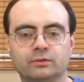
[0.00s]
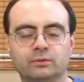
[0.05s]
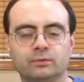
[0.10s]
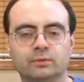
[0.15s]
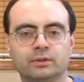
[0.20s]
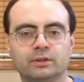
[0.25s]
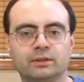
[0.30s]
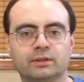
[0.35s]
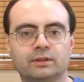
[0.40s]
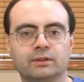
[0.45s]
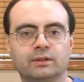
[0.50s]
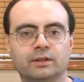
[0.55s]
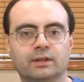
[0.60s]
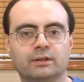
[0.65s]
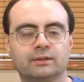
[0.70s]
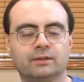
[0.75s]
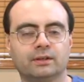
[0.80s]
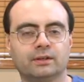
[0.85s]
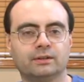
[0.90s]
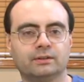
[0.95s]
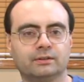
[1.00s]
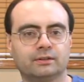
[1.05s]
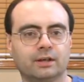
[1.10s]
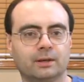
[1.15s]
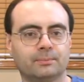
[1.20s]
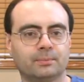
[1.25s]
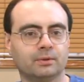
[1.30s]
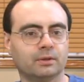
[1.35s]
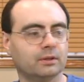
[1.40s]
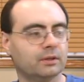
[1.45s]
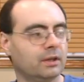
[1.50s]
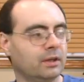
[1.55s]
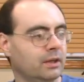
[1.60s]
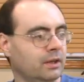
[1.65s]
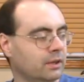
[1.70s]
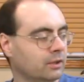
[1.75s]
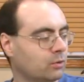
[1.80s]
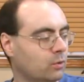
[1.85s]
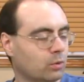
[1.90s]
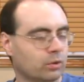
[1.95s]
doing a, a, couple of
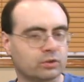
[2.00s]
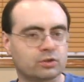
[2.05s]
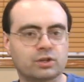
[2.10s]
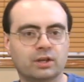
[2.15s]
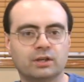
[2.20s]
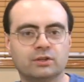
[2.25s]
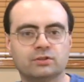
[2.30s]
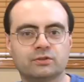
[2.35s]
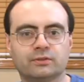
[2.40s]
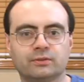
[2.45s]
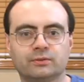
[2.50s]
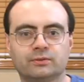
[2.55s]
chord changes.